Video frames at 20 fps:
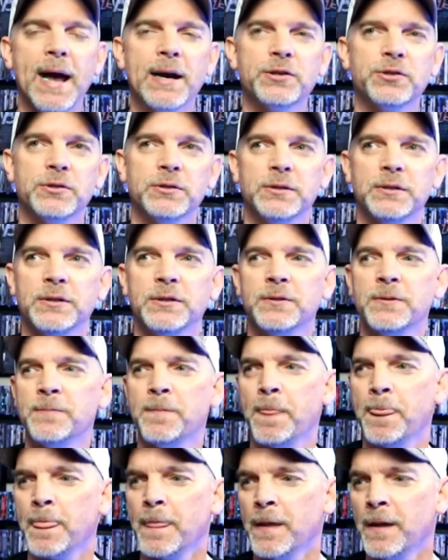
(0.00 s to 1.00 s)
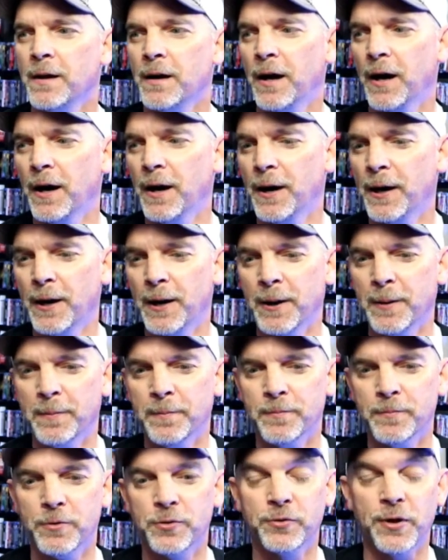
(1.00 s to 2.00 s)
action,
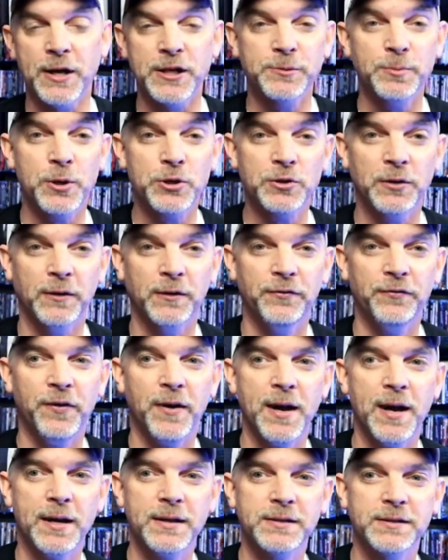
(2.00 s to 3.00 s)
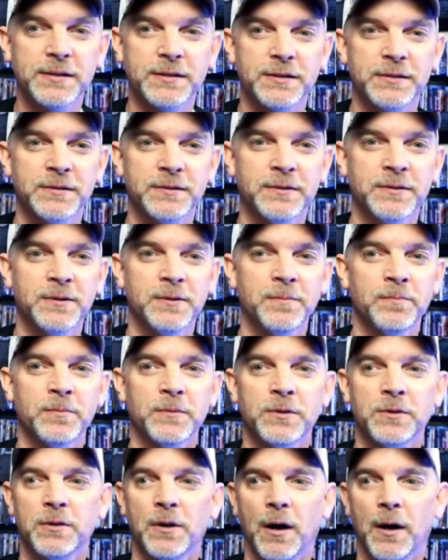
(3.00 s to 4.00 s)
um, great special effects.
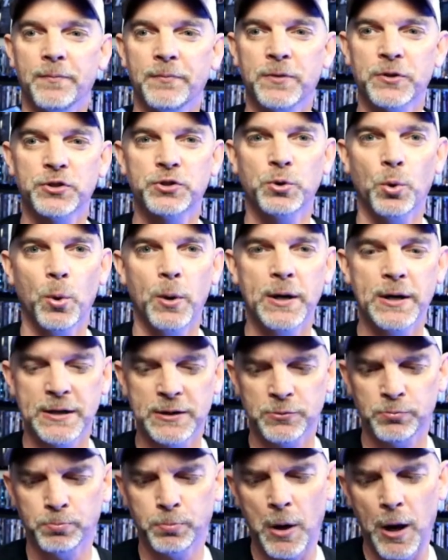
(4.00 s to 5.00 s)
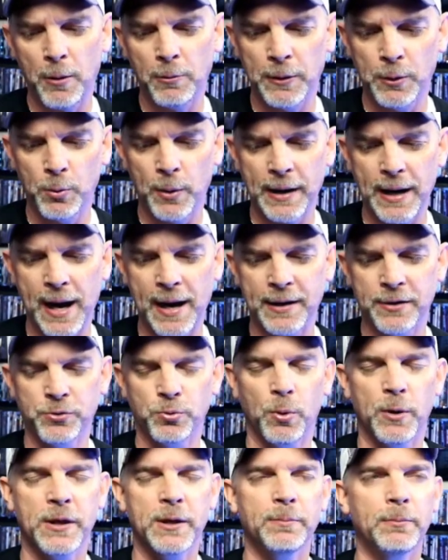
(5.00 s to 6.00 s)
The story is probably what I
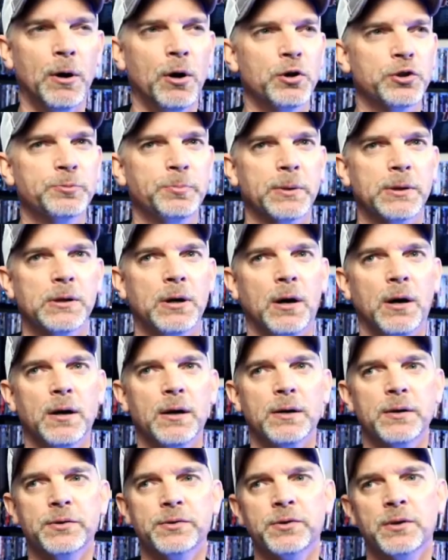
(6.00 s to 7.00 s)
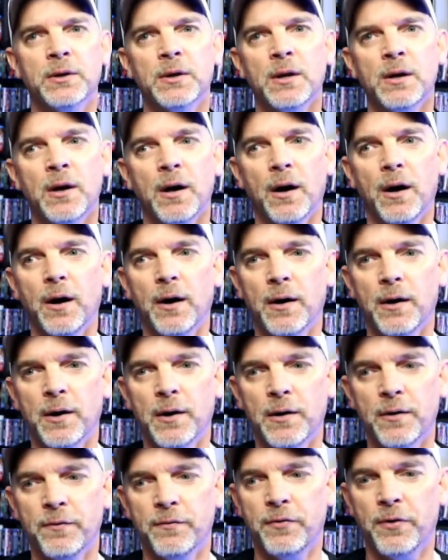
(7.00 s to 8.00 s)
enjoy the most because
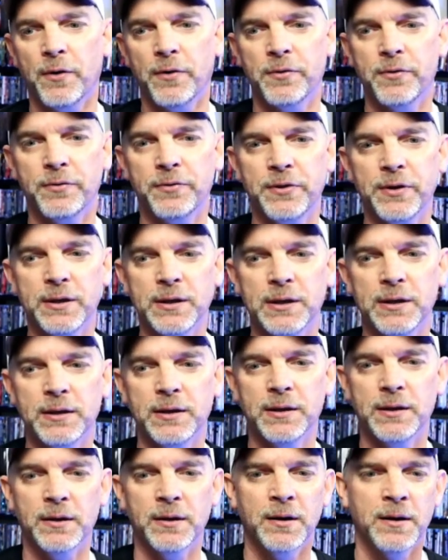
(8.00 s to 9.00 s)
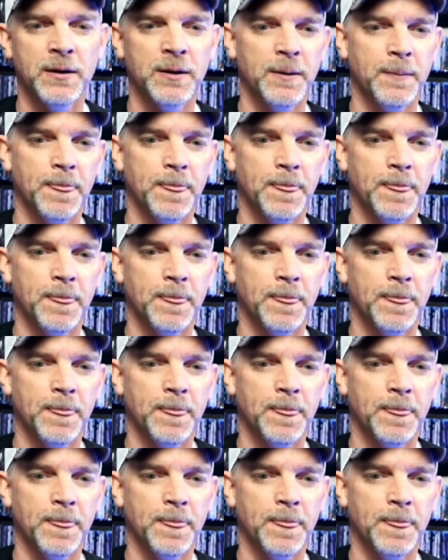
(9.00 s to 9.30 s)
of the